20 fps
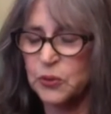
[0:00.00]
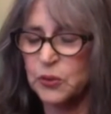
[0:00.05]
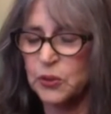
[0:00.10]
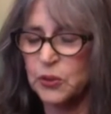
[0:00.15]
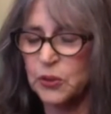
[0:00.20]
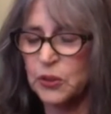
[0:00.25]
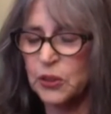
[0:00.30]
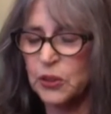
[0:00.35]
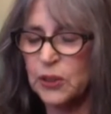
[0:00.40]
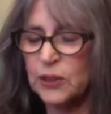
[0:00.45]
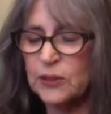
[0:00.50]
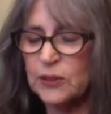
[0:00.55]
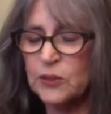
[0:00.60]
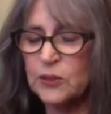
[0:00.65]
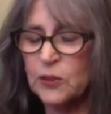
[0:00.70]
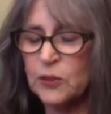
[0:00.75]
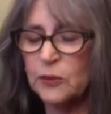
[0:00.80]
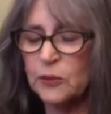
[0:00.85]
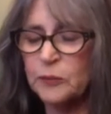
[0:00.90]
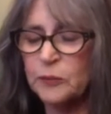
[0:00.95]
Good.
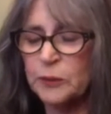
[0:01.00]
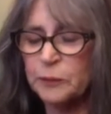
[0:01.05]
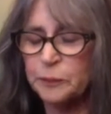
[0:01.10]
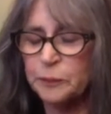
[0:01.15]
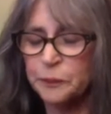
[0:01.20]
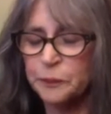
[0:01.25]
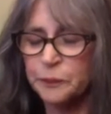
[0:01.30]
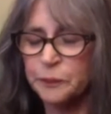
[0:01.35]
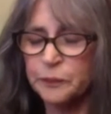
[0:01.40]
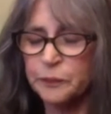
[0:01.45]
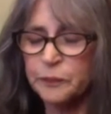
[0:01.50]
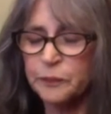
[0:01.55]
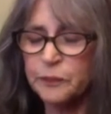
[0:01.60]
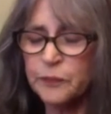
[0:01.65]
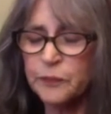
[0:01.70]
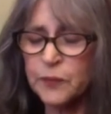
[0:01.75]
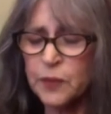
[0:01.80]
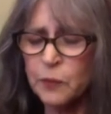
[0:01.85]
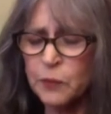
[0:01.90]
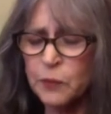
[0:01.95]
So
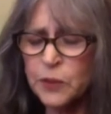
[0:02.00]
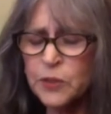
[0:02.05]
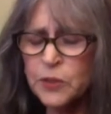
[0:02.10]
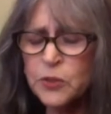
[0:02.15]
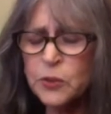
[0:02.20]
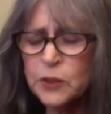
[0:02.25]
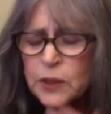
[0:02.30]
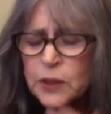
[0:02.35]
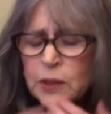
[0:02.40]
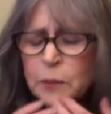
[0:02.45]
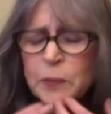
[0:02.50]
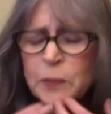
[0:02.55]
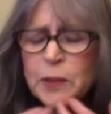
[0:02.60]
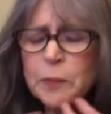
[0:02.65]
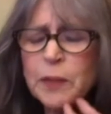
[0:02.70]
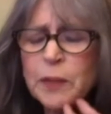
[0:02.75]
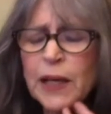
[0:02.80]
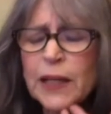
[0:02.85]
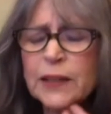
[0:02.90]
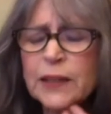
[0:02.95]
we're going to do a little bit of
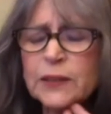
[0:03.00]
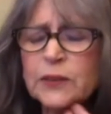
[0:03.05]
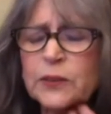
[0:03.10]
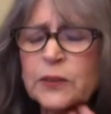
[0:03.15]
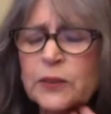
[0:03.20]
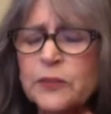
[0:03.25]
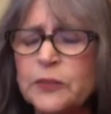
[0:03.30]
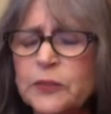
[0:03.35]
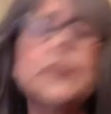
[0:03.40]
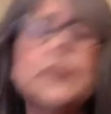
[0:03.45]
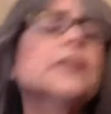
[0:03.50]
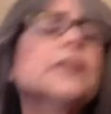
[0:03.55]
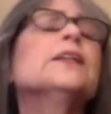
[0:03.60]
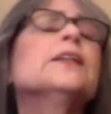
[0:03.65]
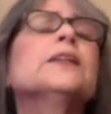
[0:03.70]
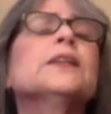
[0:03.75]
body surfing,